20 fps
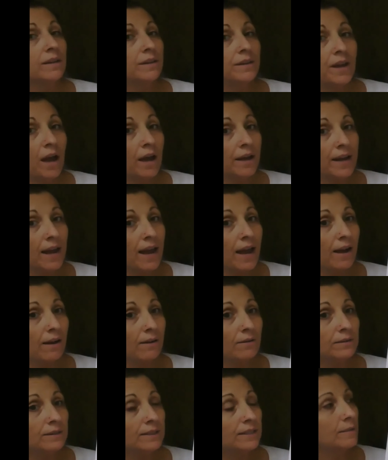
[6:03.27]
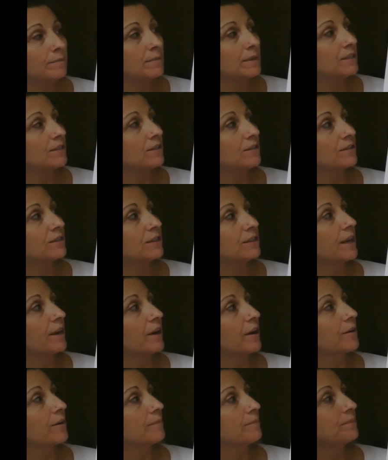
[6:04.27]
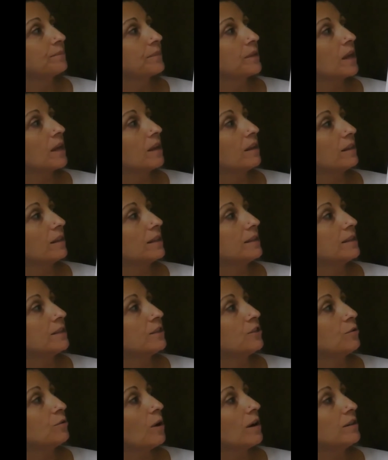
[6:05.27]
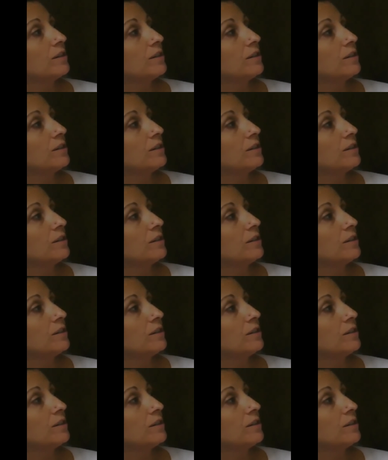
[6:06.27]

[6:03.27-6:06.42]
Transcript: "Not now," said Mr. Slinger. "Listen to our